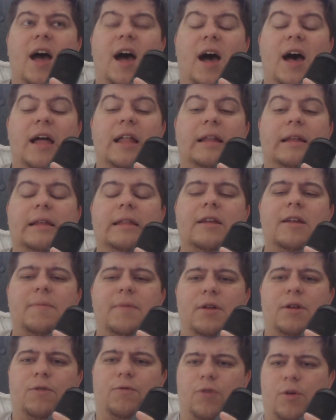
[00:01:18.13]
a little
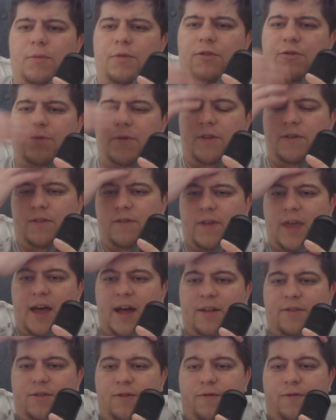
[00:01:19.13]
bit of rumors when this
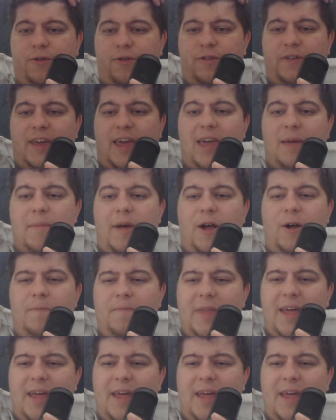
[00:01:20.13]
console first came out,